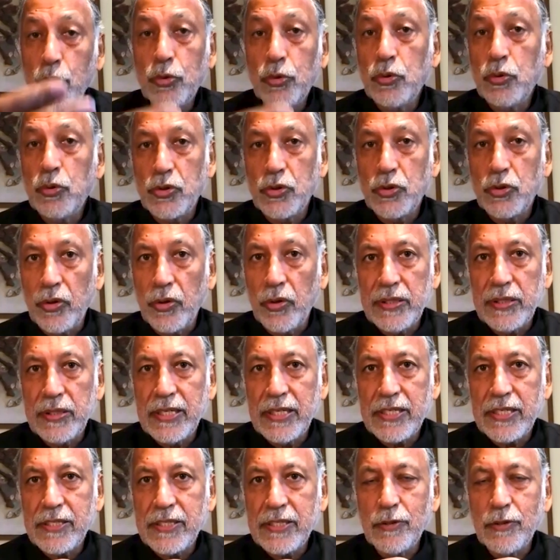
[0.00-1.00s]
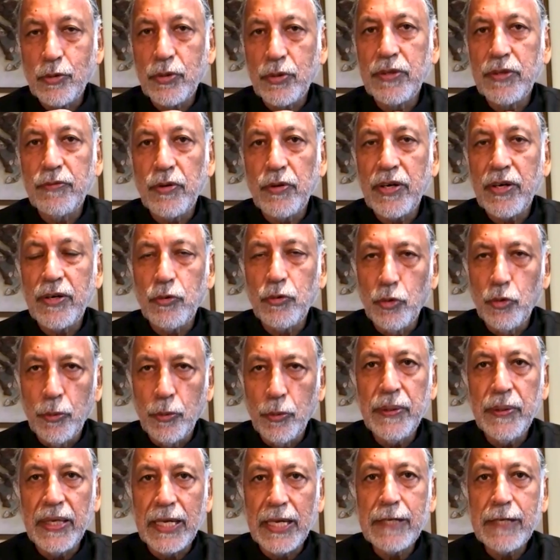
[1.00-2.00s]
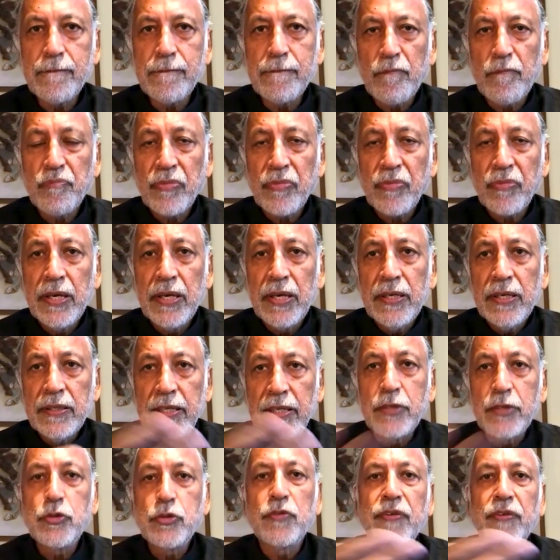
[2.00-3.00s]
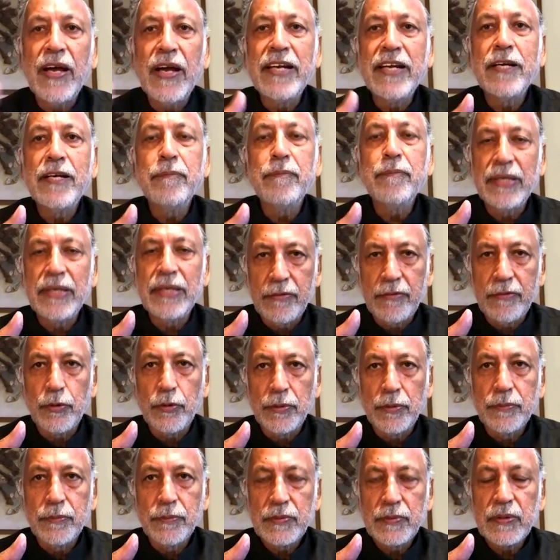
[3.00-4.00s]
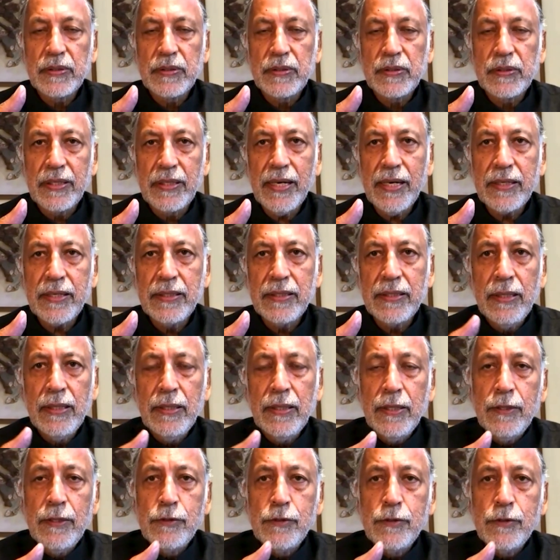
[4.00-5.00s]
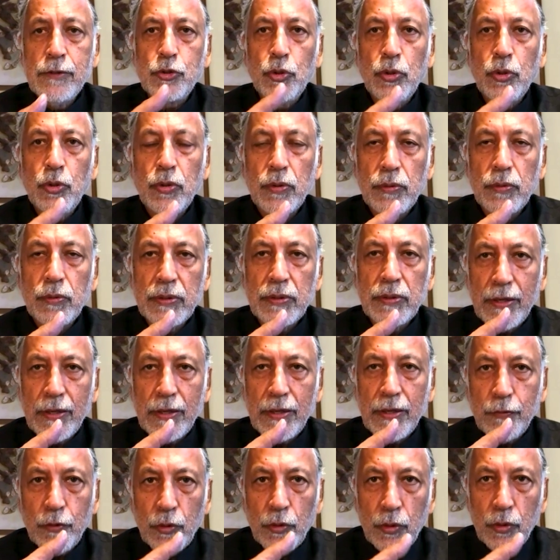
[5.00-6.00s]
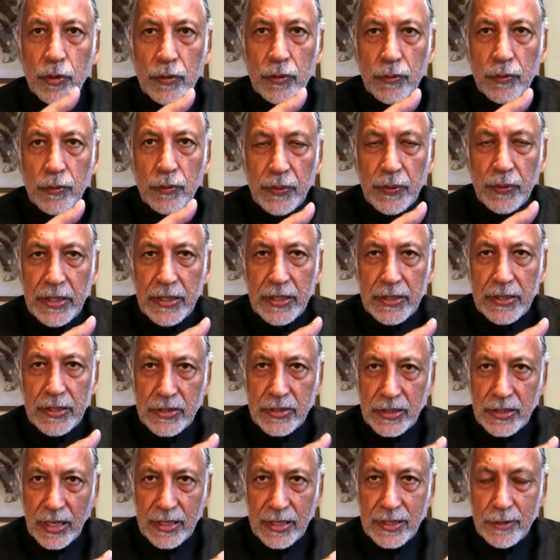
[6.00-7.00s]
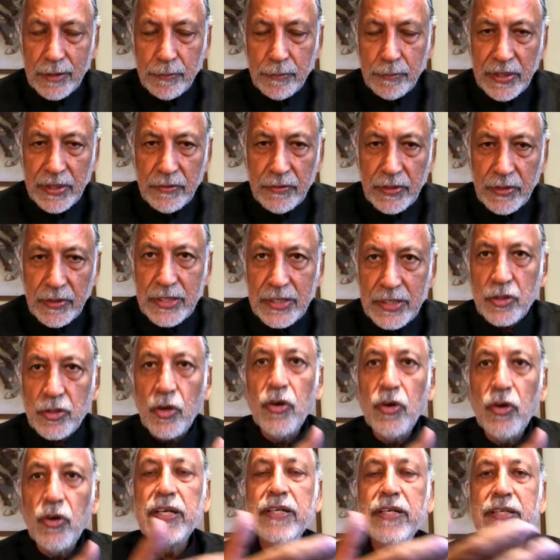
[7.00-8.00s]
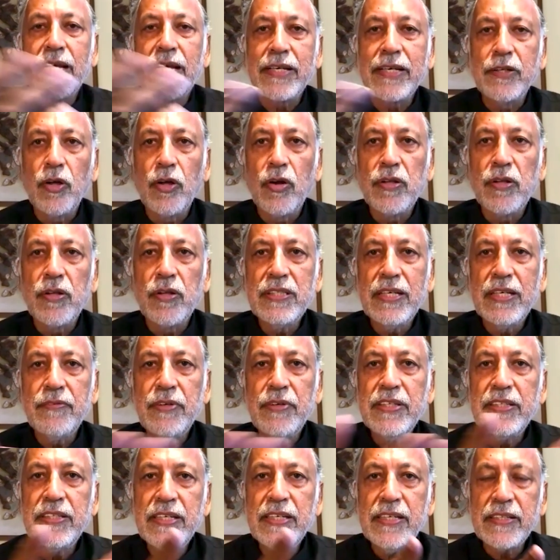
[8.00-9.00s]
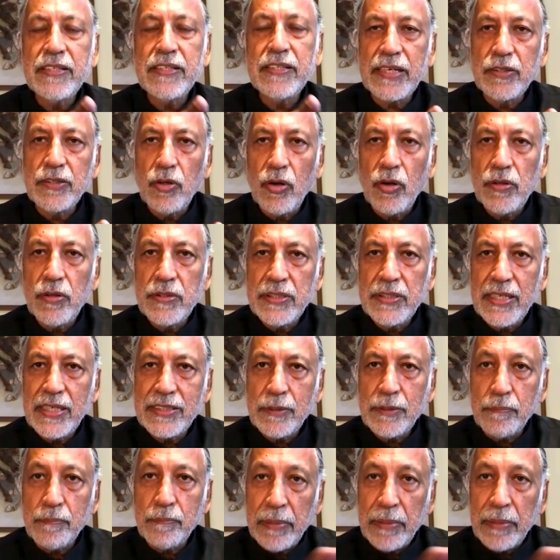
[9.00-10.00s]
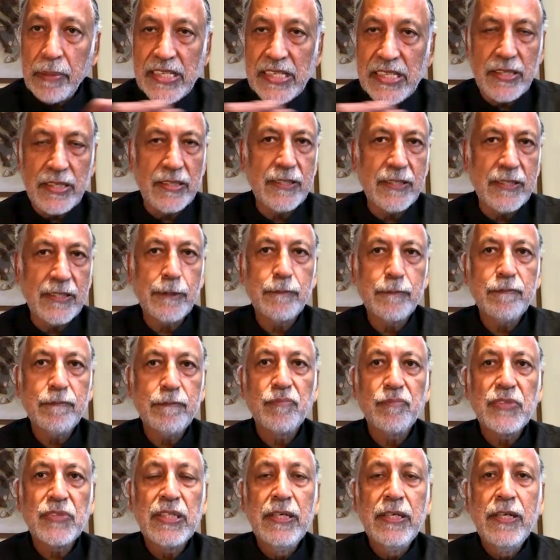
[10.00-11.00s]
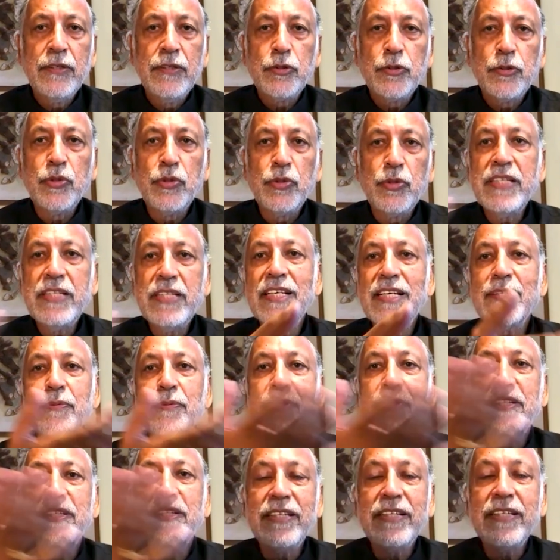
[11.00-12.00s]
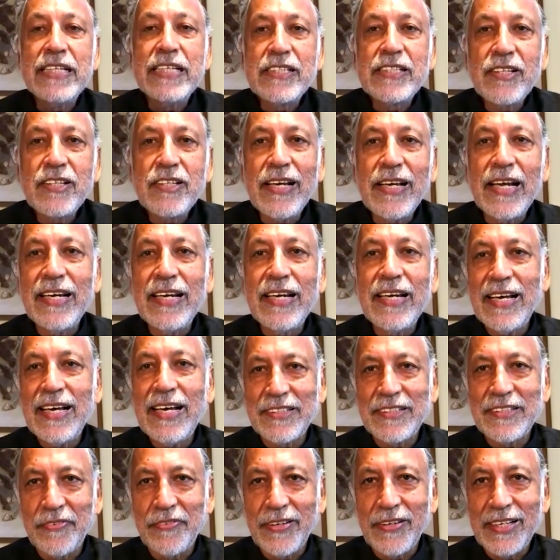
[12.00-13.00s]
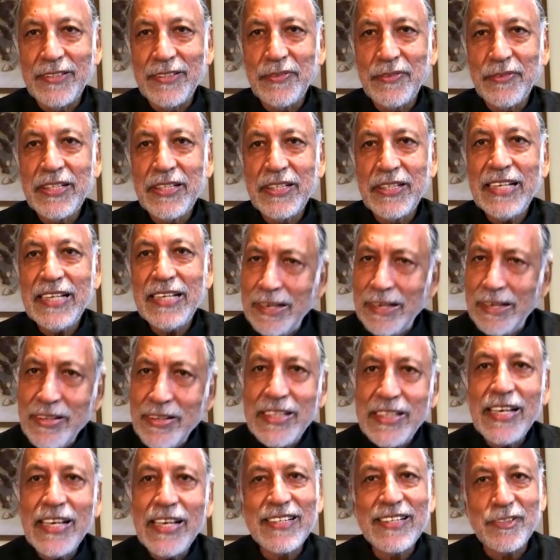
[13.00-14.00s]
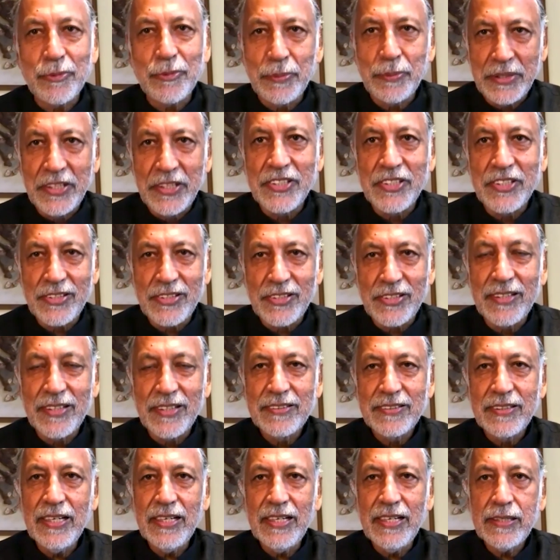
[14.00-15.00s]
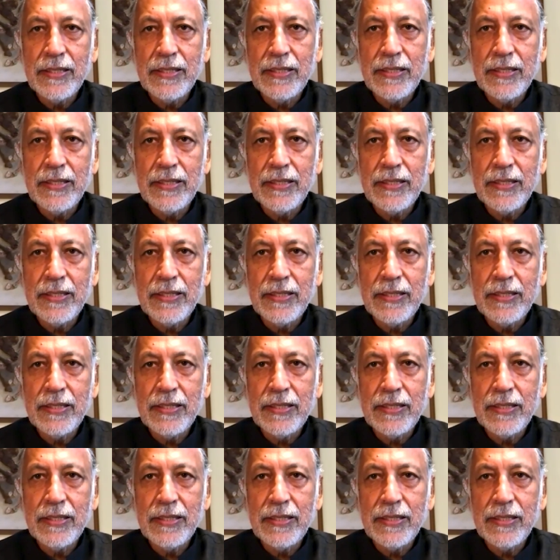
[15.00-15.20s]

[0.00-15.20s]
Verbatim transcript: to those organizations looking for an opening, mm. they should find it, correct? Mm. So therefore, we started being very strong in technology, and we see technology as a basis. Mm-hmm. So these days we see digital India as a phrase. We're saying that everything has to be digital, mm. right?